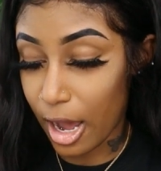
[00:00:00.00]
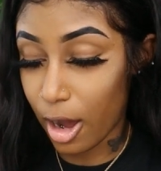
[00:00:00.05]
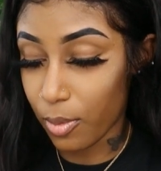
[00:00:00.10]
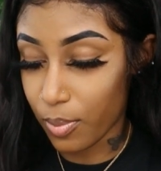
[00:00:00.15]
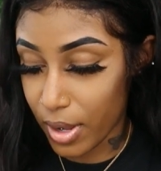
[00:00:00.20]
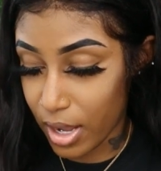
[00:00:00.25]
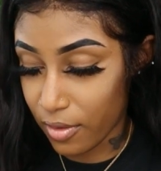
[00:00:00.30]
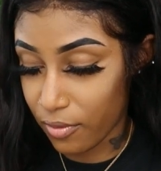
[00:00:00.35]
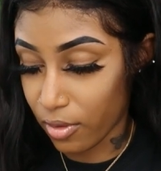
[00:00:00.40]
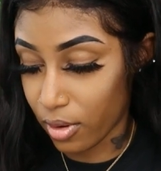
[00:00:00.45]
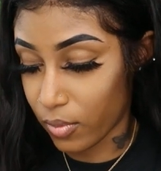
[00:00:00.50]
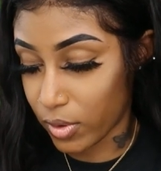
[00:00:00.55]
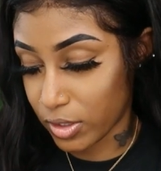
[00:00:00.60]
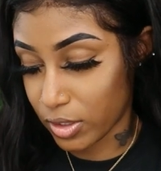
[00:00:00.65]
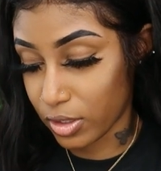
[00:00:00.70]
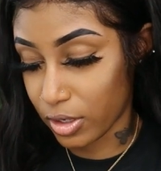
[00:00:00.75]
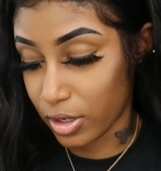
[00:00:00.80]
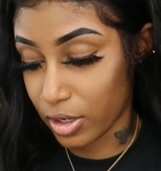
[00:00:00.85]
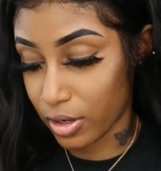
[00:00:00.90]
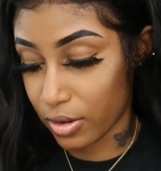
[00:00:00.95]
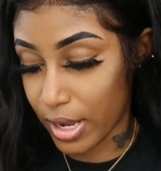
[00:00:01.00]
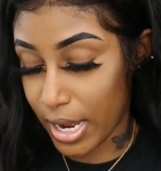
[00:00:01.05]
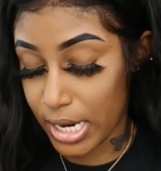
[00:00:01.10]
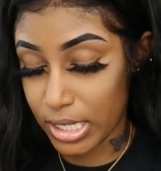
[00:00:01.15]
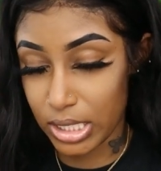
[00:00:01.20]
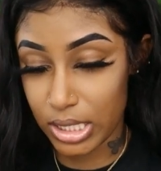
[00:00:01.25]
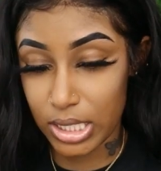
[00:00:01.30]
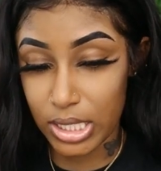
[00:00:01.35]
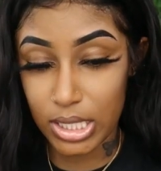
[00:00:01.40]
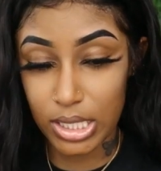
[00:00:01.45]
I'll pay for it once the girl
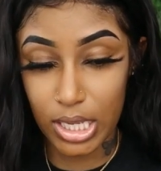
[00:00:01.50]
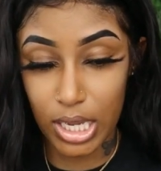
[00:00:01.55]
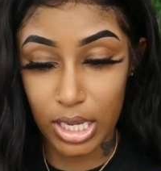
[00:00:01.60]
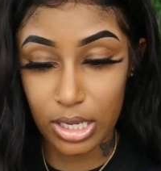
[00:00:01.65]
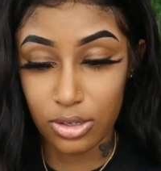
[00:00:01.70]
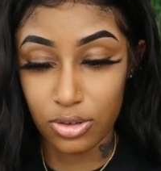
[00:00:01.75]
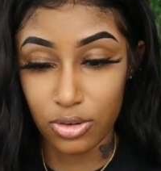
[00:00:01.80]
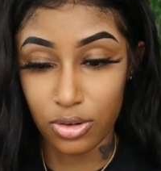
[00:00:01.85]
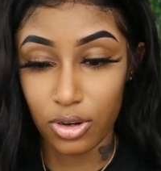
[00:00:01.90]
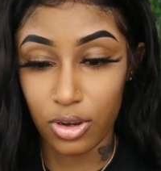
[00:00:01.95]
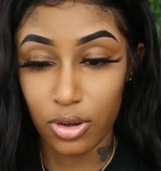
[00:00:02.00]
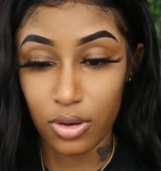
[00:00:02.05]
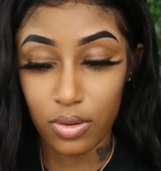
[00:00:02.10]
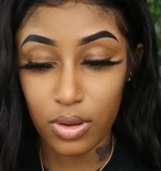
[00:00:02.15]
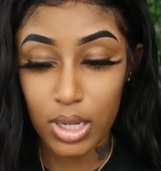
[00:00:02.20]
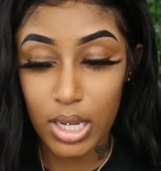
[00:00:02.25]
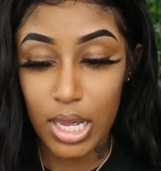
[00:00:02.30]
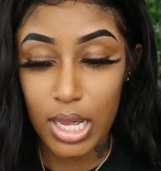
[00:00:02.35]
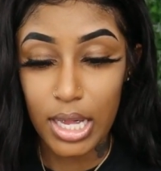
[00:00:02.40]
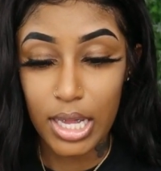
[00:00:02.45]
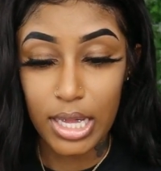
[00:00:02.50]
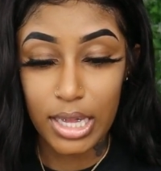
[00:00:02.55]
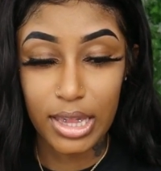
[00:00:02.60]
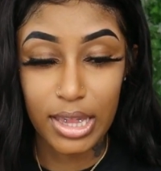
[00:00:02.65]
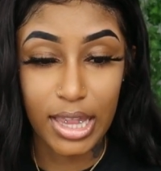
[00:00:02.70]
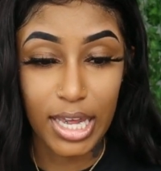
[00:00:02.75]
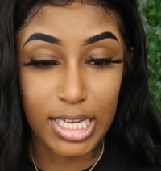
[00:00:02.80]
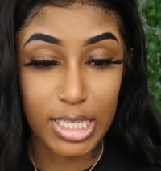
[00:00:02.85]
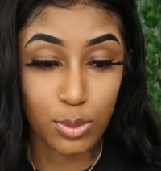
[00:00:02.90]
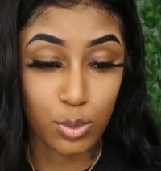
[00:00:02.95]
actually says, you know,
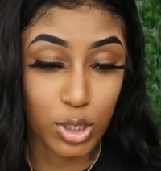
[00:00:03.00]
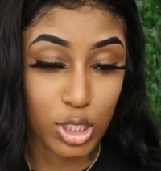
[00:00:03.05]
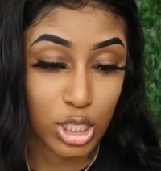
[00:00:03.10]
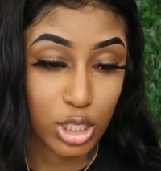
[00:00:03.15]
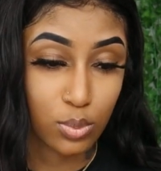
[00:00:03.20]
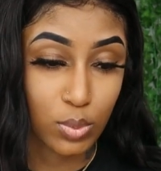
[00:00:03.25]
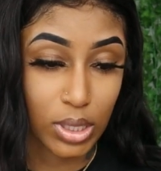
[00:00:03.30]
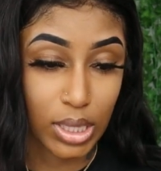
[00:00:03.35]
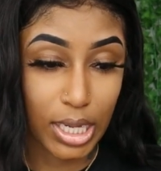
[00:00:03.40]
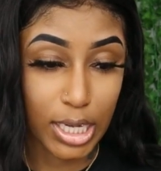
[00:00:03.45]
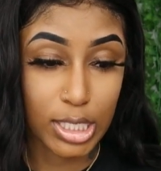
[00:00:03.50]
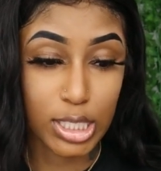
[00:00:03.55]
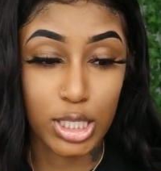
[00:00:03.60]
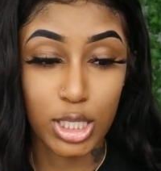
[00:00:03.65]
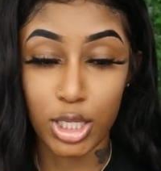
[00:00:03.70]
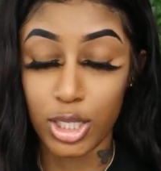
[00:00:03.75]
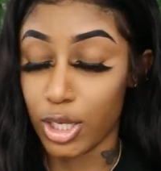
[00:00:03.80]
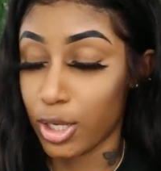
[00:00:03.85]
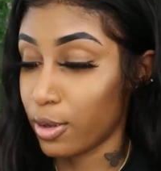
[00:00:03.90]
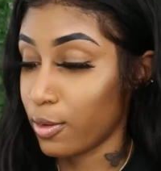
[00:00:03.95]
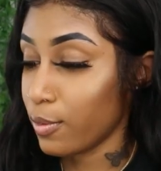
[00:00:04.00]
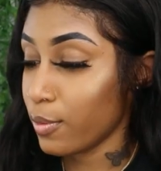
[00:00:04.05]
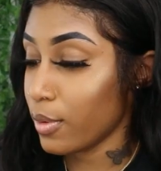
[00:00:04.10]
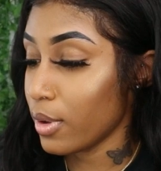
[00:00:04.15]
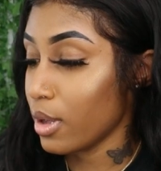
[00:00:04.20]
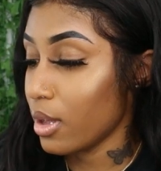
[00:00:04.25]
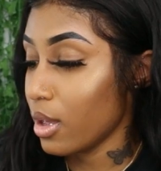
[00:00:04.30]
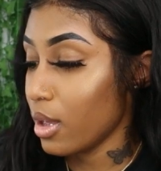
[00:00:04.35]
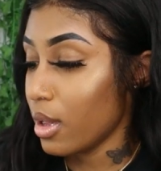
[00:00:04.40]
that's what she would like to do.